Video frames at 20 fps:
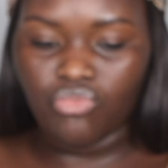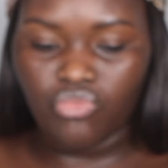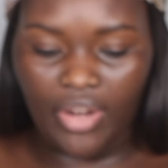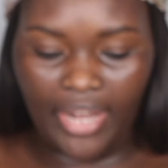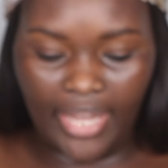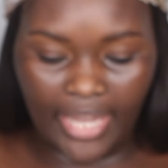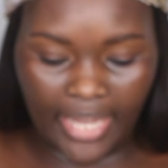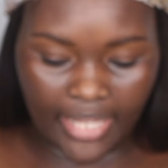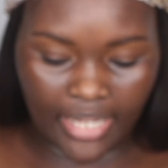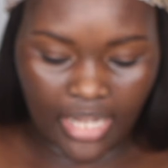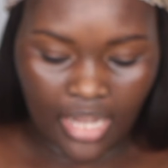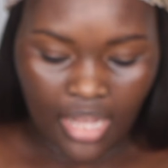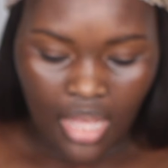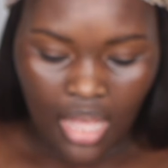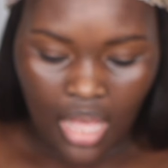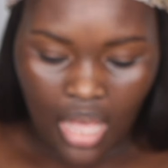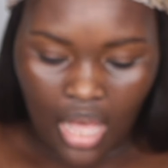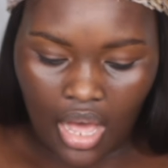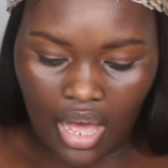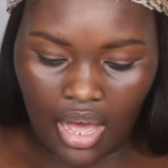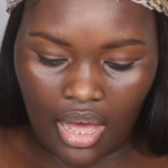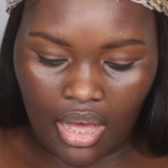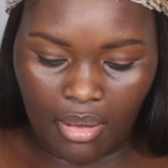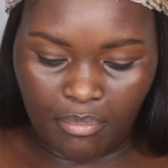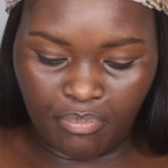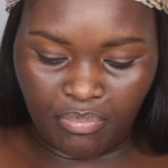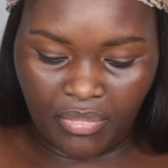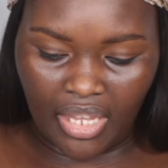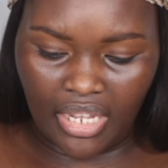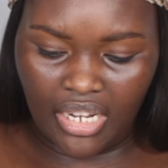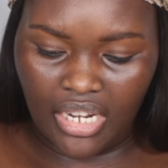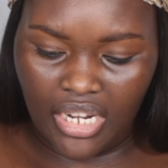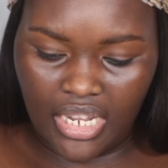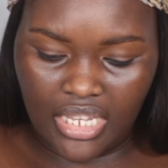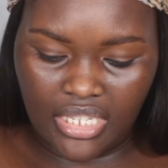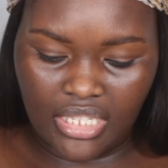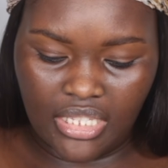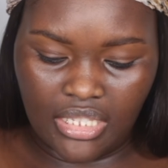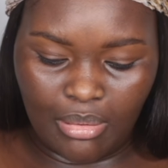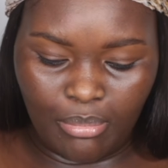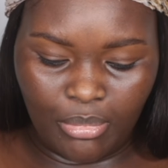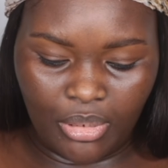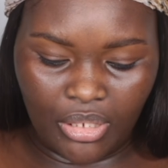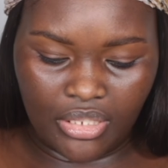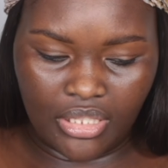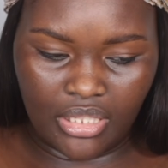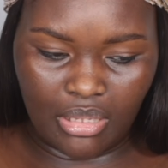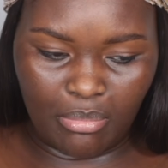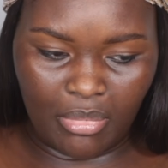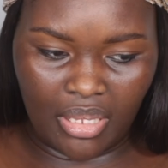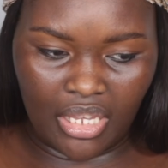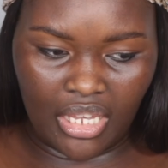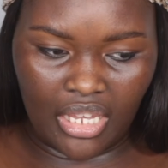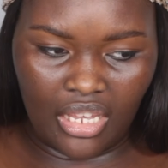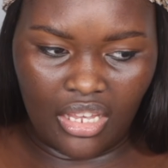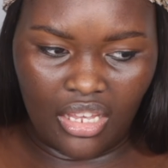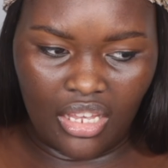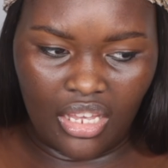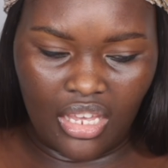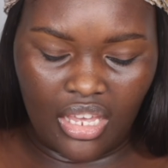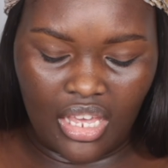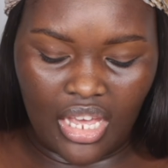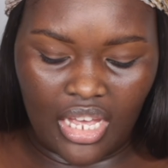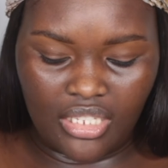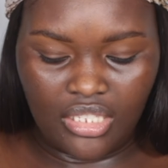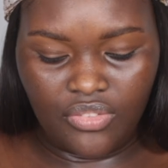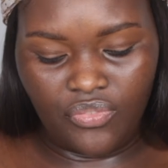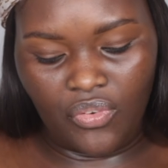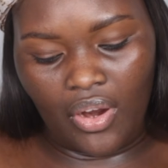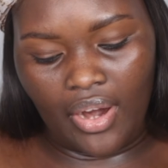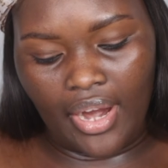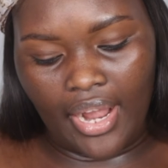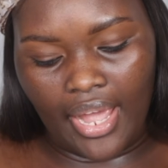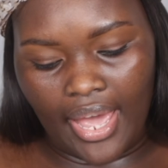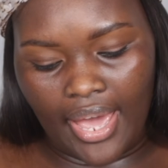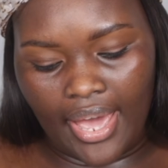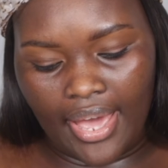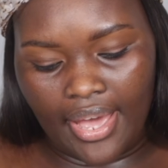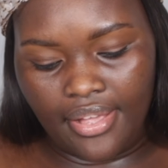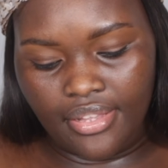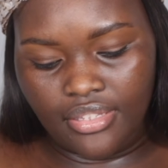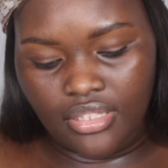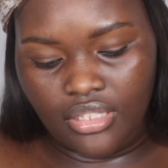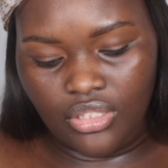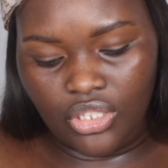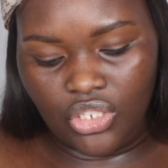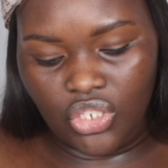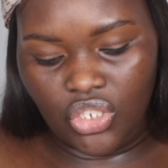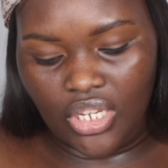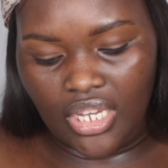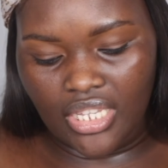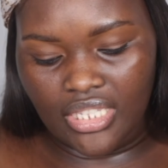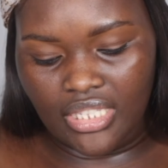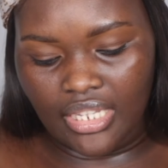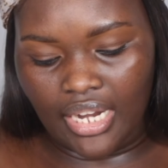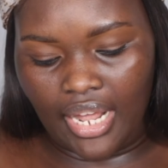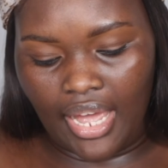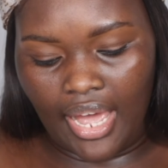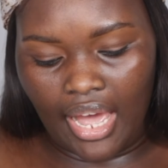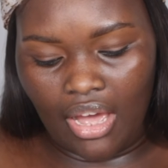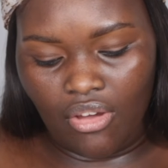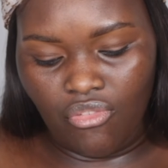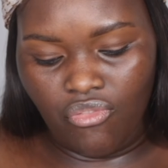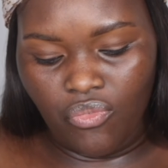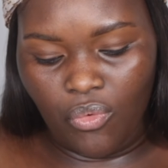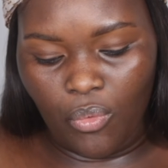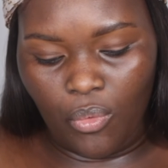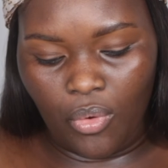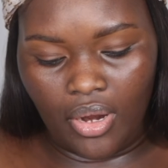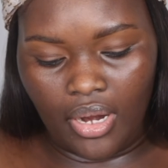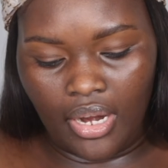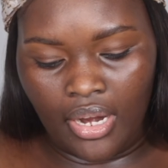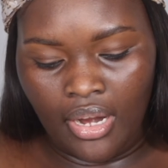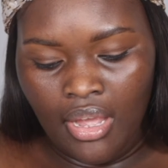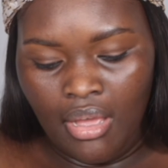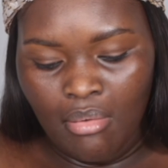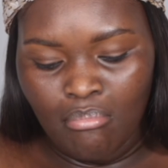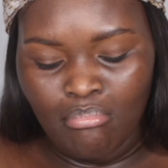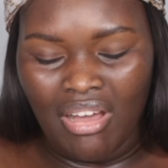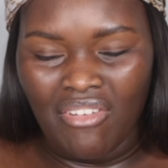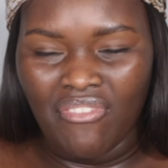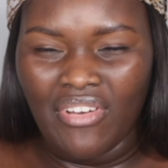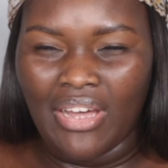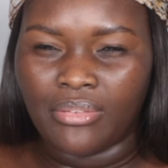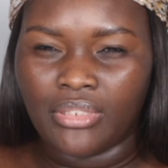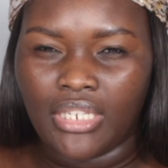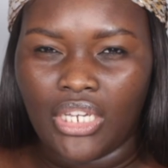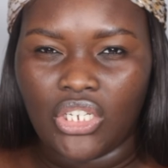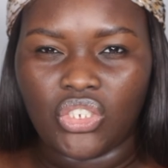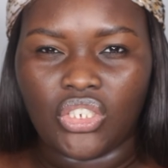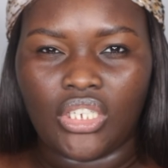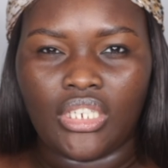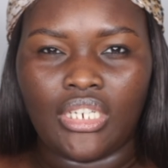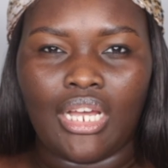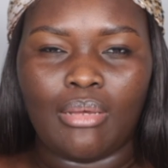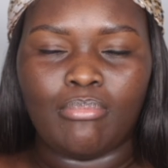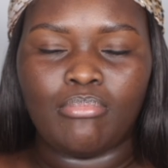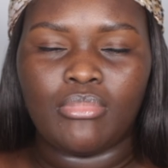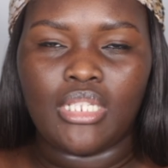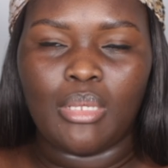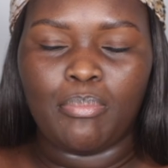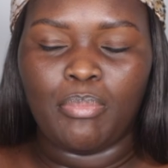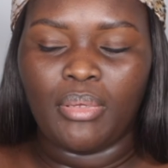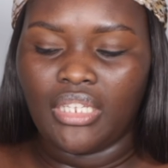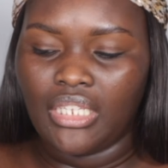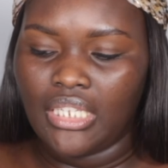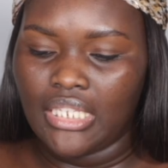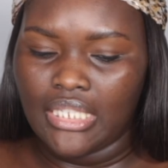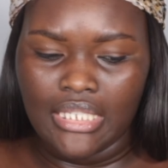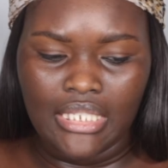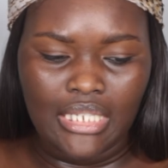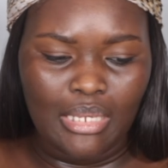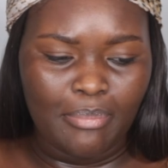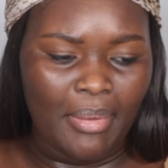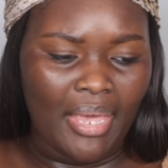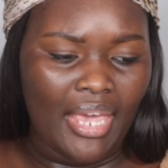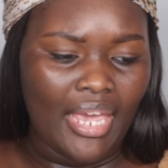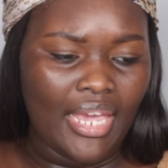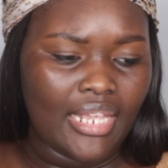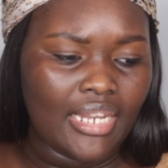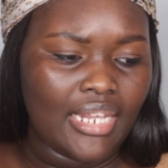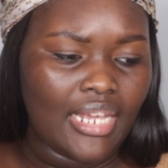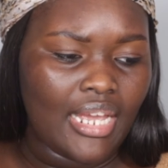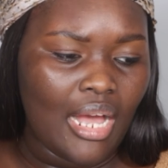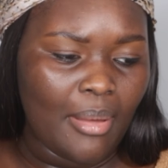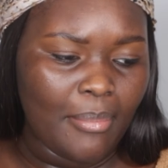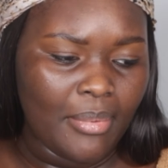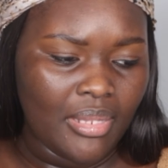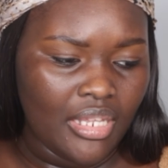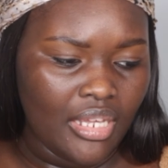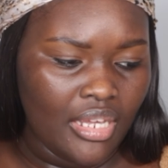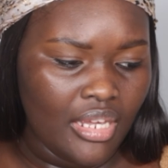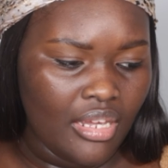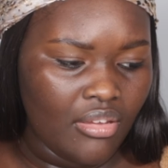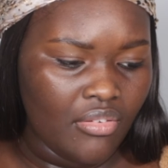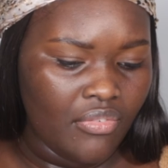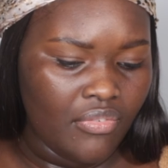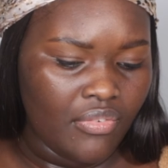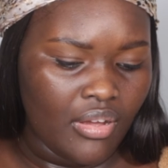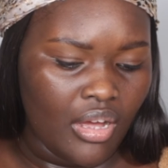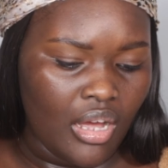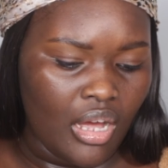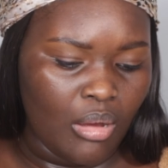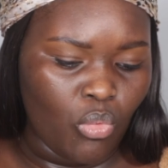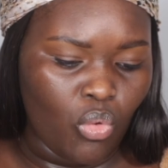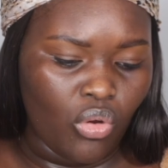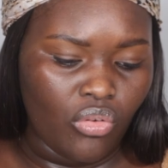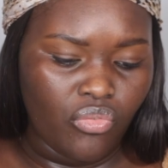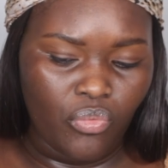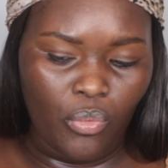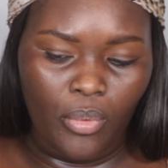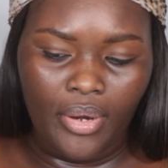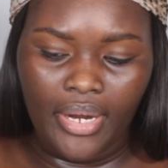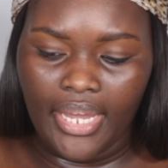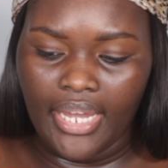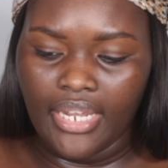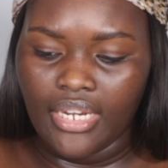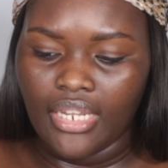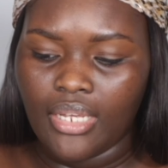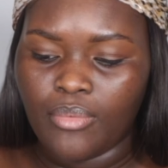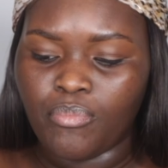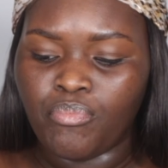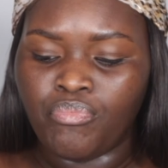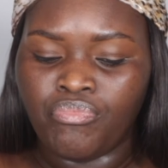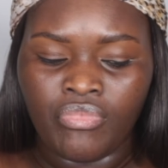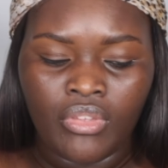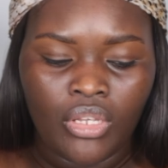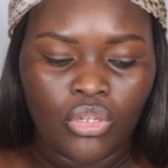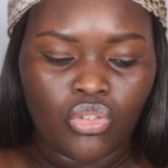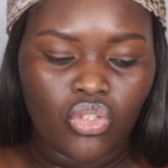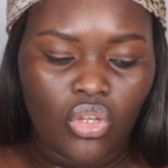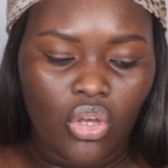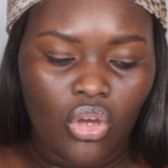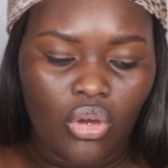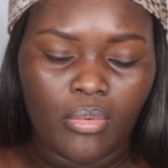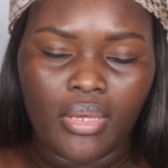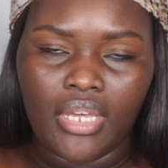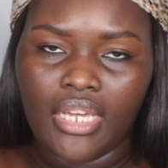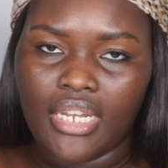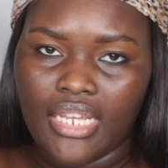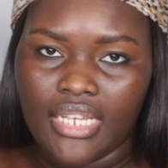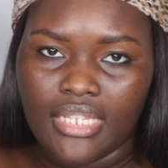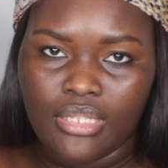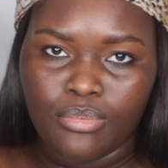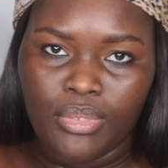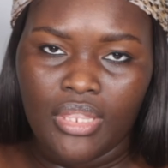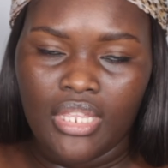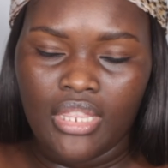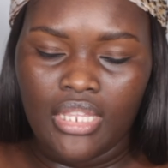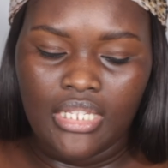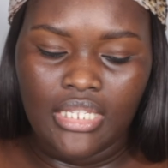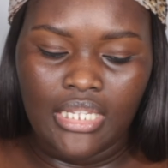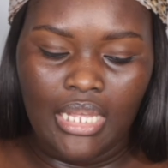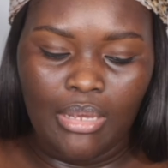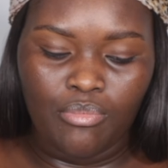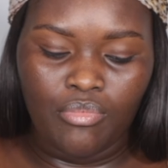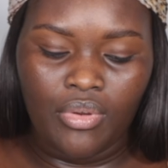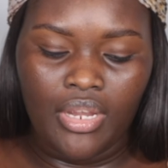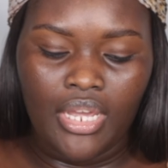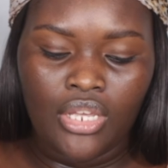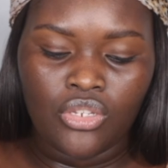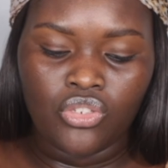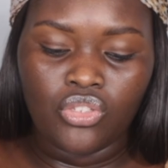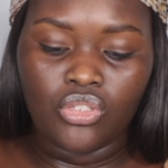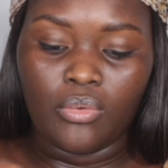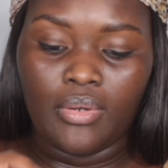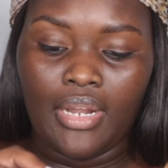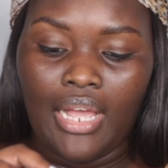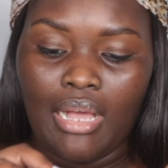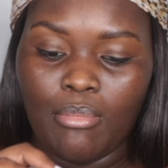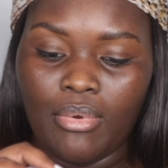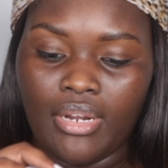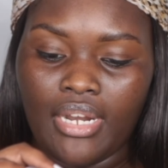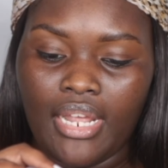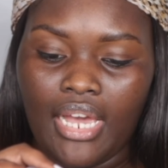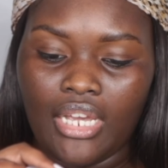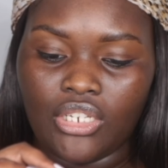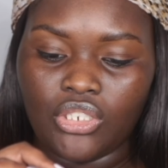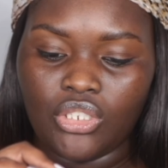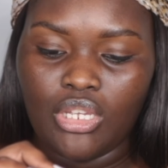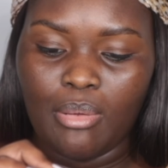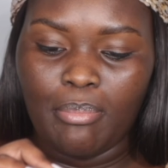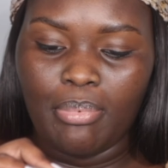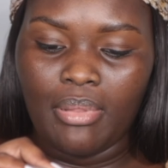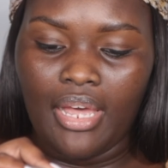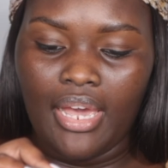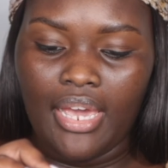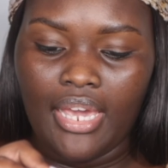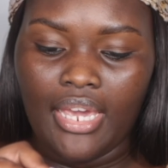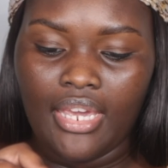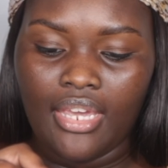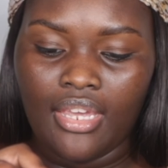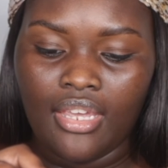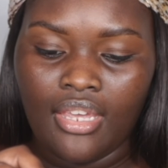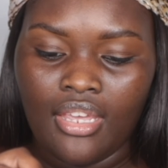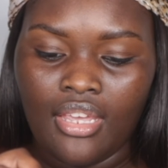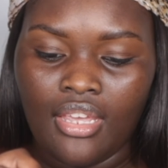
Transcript: red, and it is similar to me as far as the shades that I have for my foundation. I'm typically deep 80, I believe, or 480, so it is within the same range. So now I'm going to actually apply it